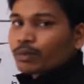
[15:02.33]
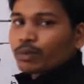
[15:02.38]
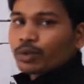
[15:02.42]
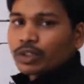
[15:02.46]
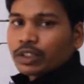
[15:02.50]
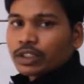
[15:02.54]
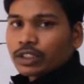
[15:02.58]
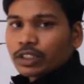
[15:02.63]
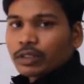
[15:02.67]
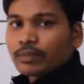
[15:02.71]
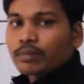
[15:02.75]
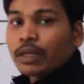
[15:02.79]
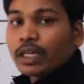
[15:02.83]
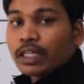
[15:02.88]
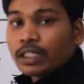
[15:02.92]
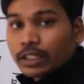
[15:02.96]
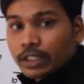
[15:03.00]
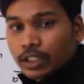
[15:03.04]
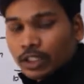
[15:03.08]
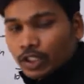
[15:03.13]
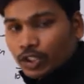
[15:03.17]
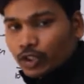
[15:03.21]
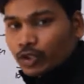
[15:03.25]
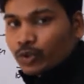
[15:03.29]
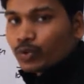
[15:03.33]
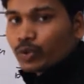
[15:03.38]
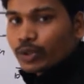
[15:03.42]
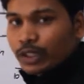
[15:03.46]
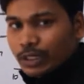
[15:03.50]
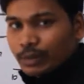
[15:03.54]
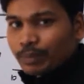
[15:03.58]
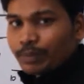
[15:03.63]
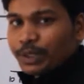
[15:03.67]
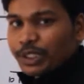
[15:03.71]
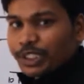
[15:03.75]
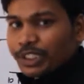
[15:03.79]
position by
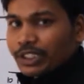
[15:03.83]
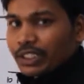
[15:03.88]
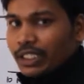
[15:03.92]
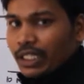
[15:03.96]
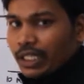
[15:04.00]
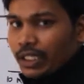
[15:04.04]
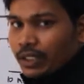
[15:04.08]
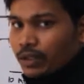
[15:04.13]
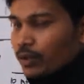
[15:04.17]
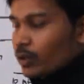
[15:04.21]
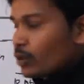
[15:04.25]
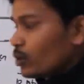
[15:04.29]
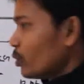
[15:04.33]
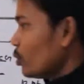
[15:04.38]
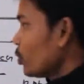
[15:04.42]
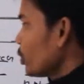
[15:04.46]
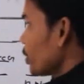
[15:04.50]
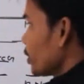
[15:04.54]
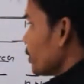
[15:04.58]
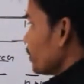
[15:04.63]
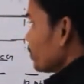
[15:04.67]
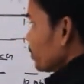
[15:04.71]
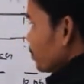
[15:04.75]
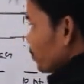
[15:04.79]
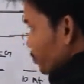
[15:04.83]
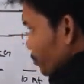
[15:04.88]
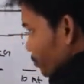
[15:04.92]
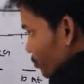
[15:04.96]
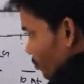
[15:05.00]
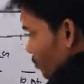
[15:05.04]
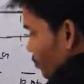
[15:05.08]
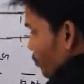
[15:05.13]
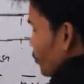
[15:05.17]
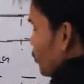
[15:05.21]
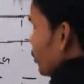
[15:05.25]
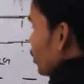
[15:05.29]
using PCR. Okay,
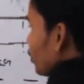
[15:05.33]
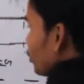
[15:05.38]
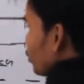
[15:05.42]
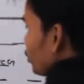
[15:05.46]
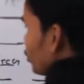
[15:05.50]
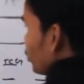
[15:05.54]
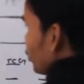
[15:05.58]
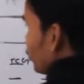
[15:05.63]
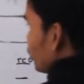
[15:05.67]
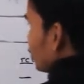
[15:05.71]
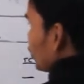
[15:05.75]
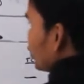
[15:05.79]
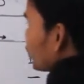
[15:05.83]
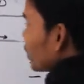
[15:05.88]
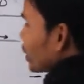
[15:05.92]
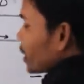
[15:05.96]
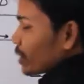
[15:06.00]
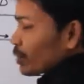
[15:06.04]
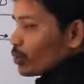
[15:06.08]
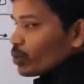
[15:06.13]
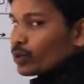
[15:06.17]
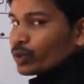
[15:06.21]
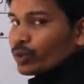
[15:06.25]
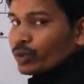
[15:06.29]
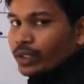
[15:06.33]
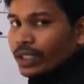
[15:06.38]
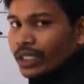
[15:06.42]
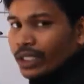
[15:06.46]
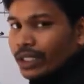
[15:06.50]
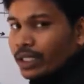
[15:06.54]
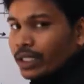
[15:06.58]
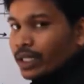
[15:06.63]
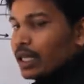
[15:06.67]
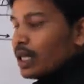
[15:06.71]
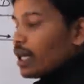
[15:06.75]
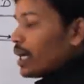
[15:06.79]
so you can go to the
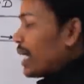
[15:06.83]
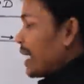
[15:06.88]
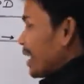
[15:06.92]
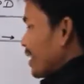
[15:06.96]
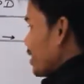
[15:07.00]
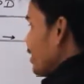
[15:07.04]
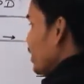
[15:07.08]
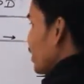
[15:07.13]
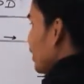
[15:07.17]
another